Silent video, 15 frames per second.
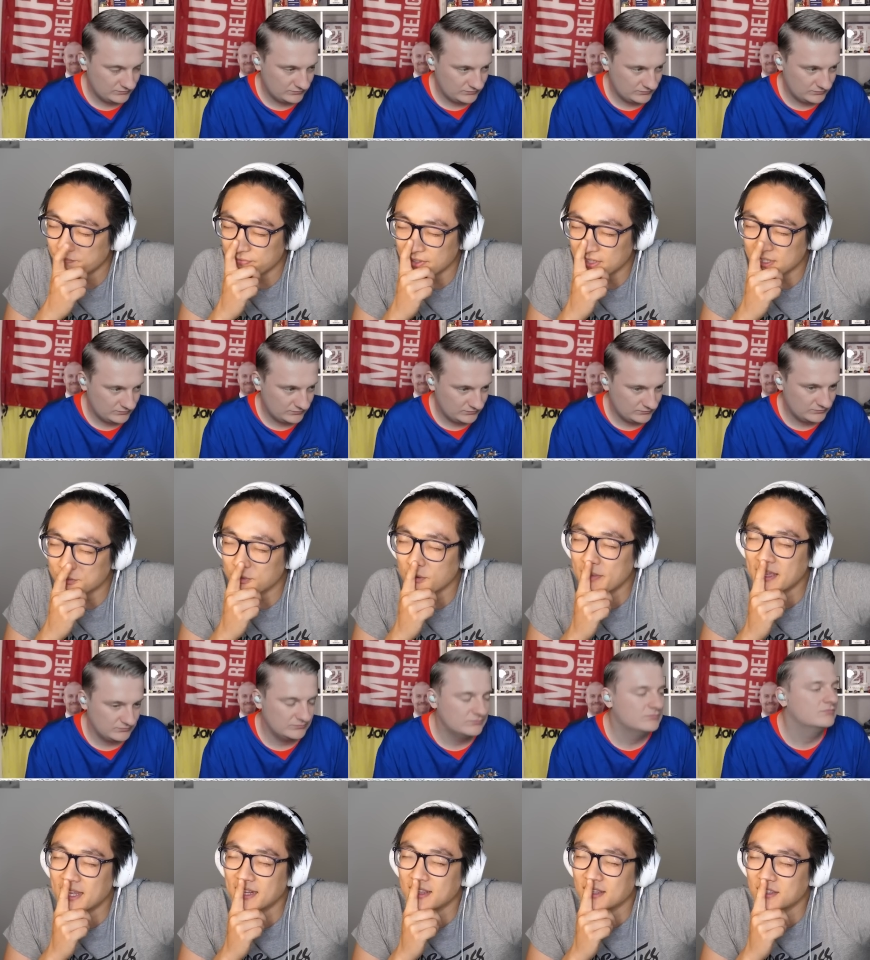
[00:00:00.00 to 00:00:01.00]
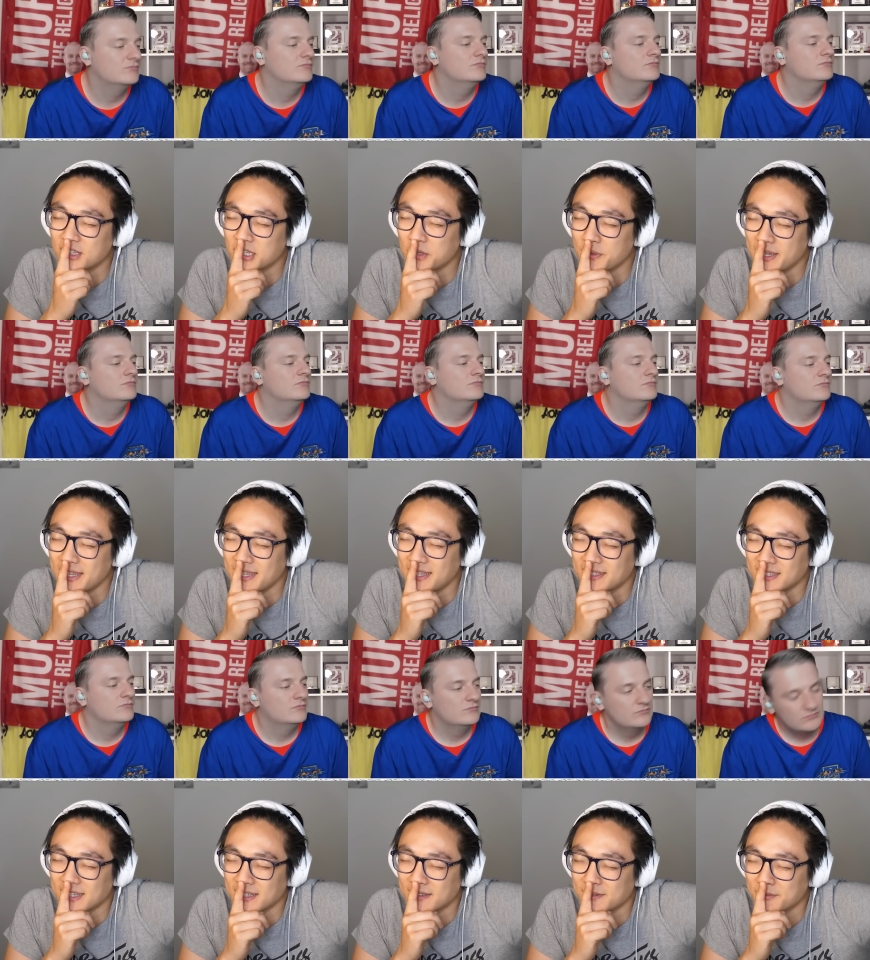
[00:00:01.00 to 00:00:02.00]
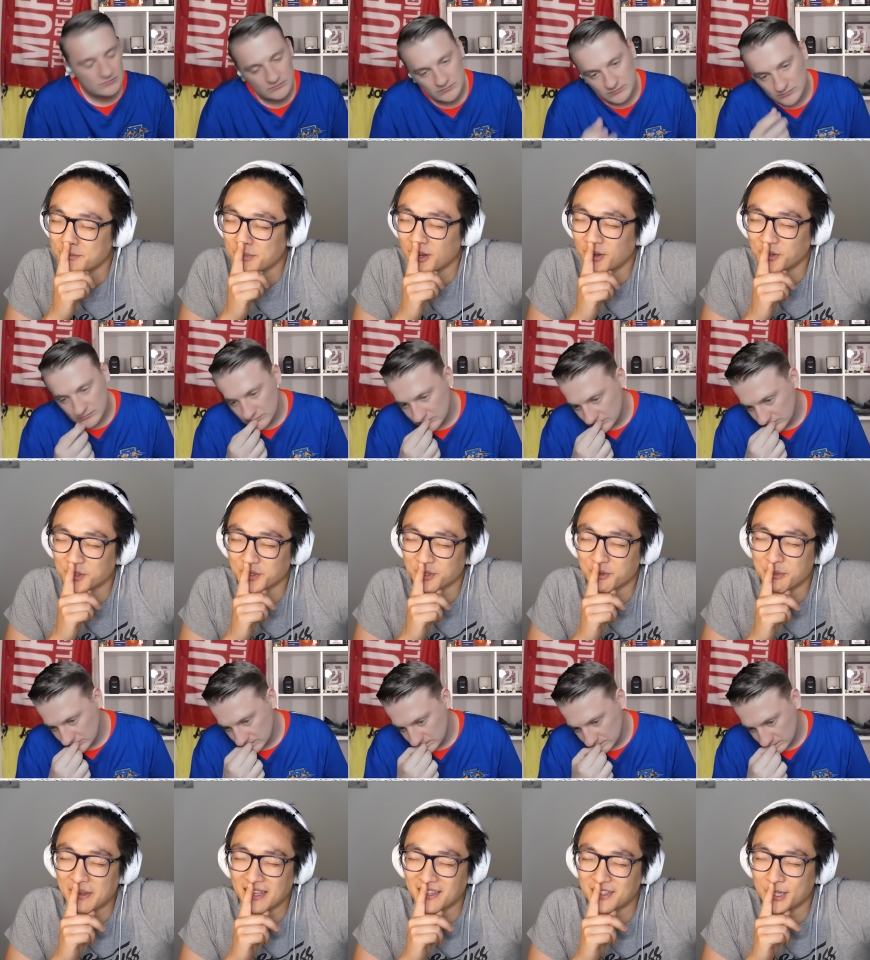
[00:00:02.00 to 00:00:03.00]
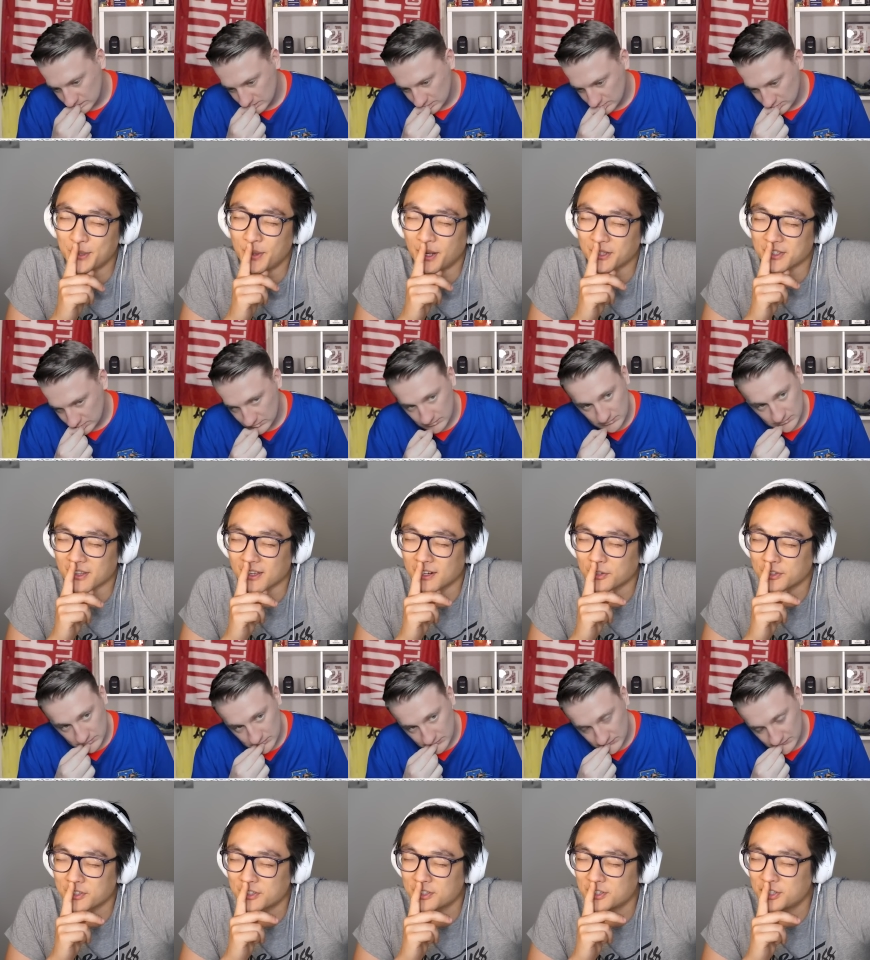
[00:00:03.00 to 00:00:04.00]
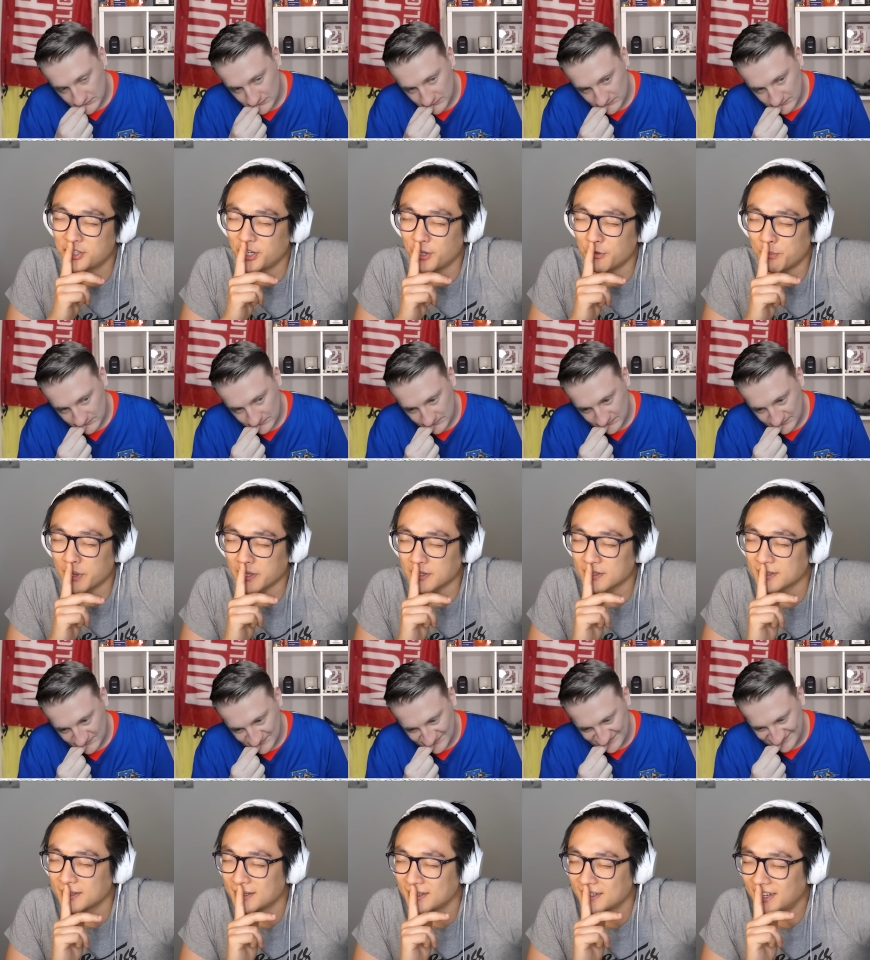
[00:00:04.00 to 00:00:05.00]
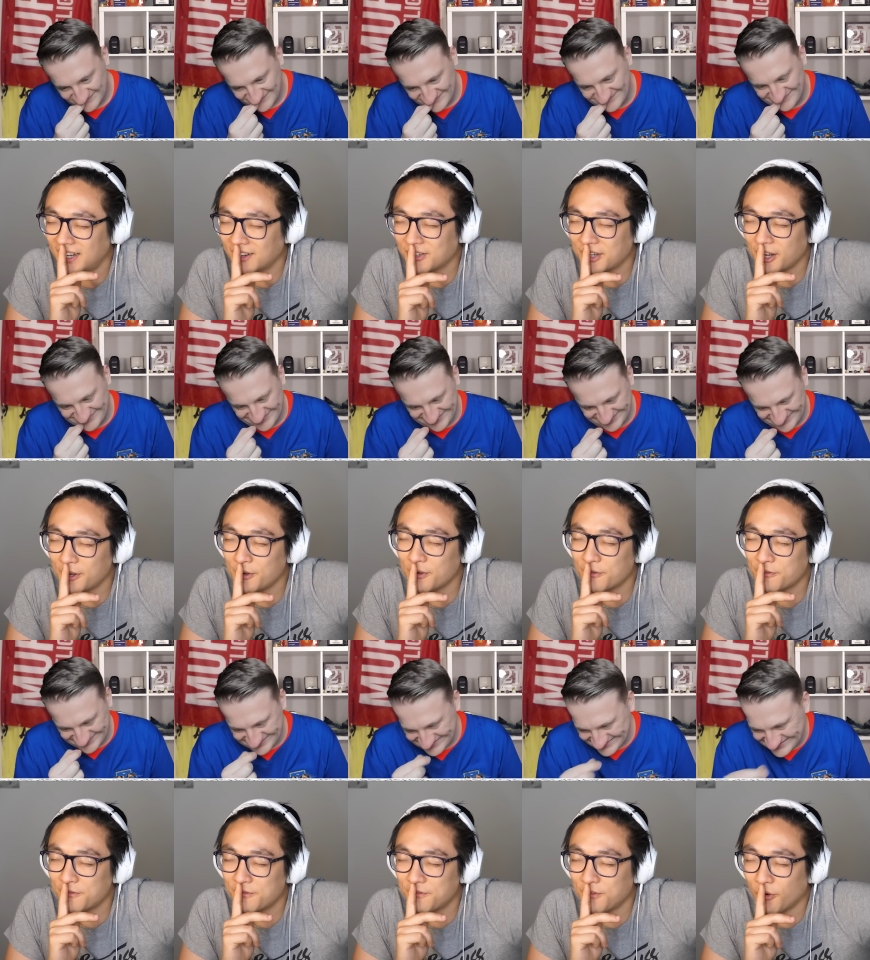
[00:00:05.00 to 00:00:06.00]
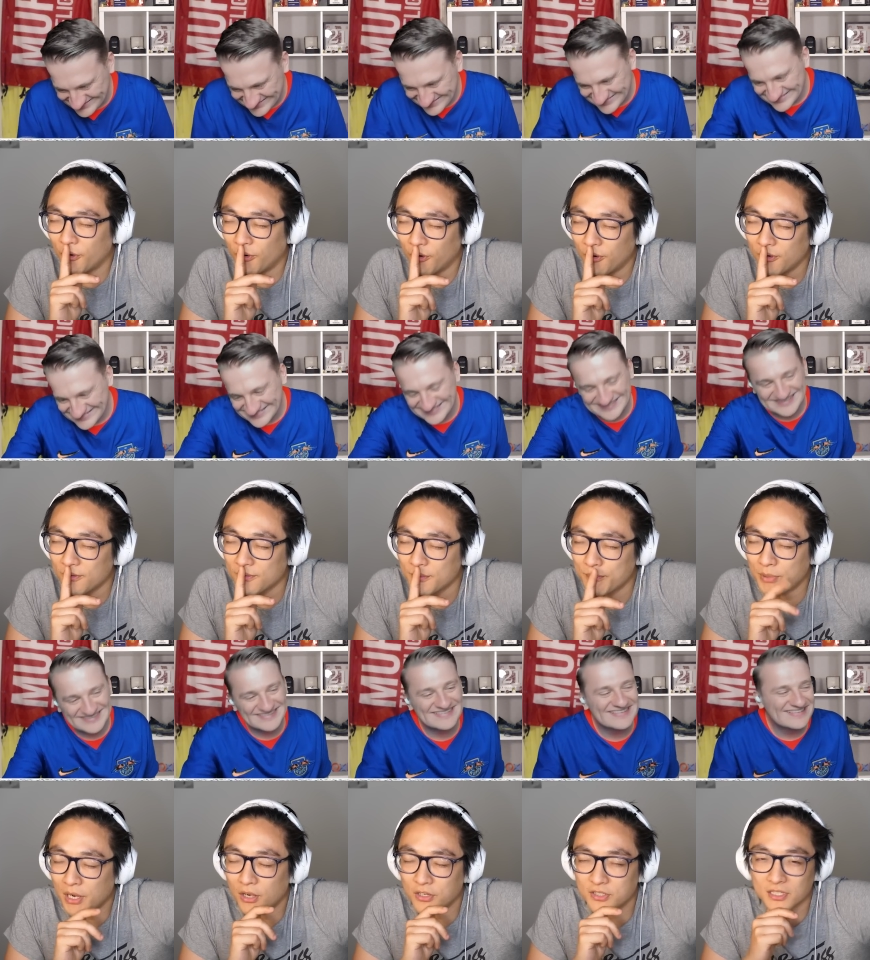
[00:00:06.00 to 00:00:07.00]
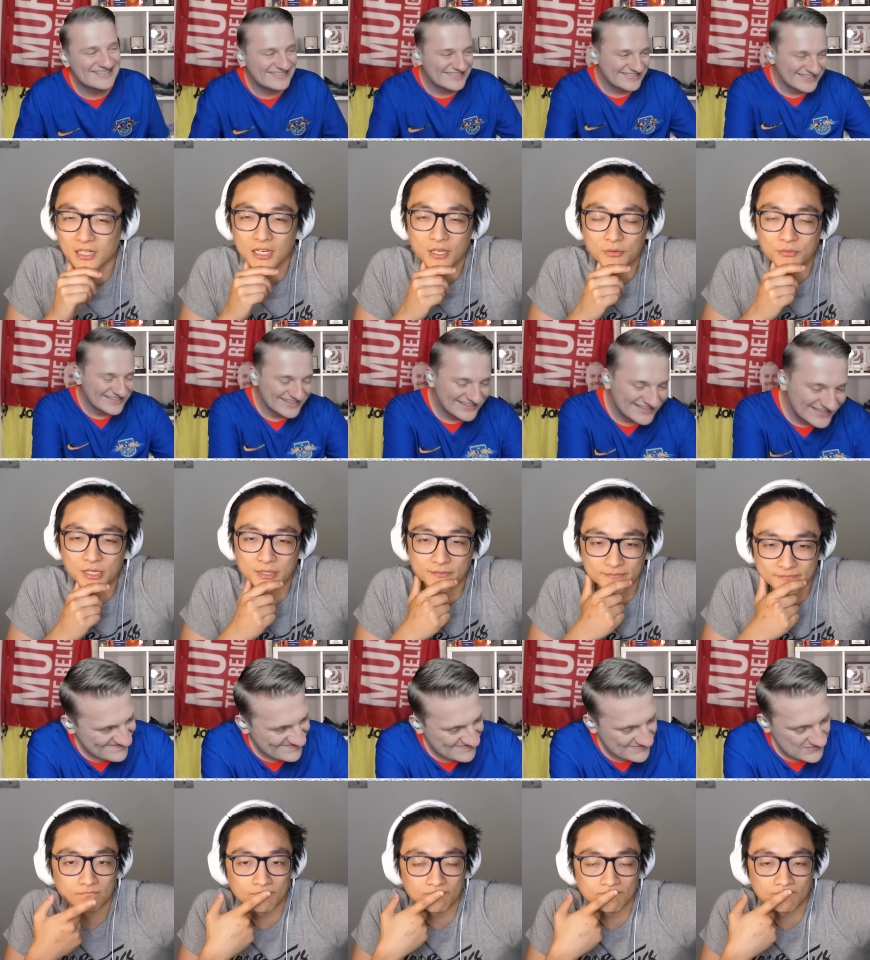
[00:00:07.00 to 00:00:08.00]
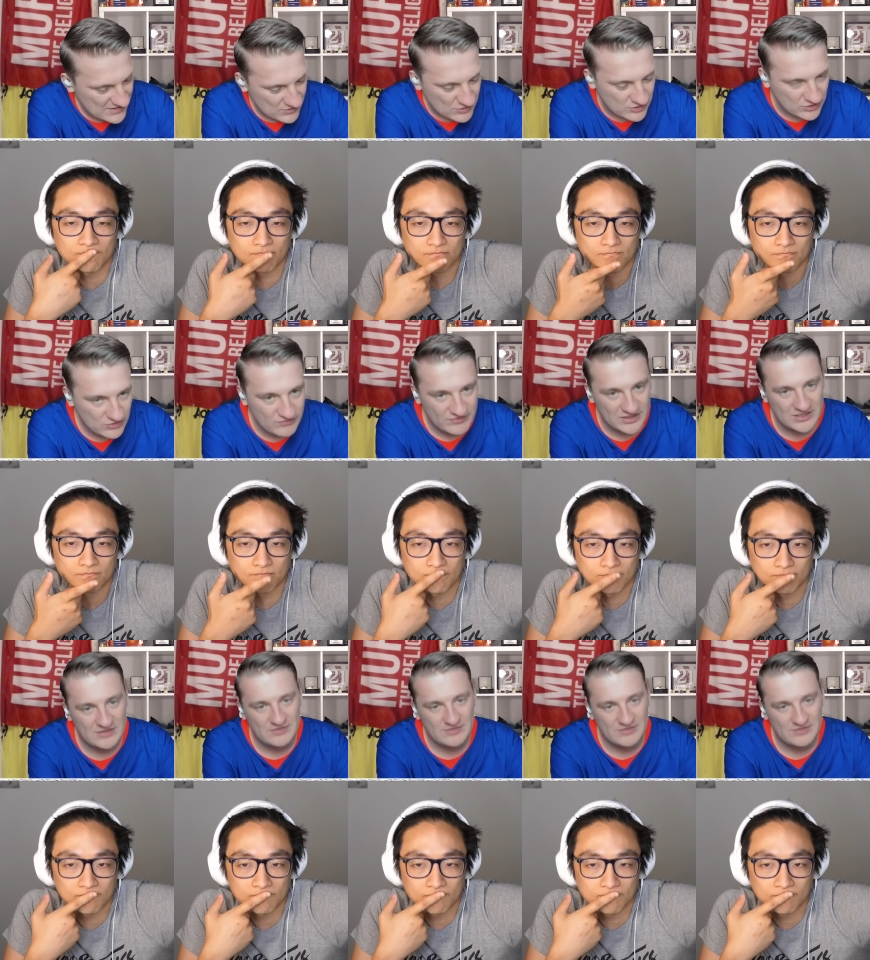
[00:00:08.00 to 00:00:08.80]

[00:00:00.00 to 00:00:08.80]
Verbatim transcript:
Speaker 1: I don't want to make anything too easy, but also I don't want to make it too hard so that I look stupid. I'll go for Barcelona.
Speaker 2: I'll go Juve.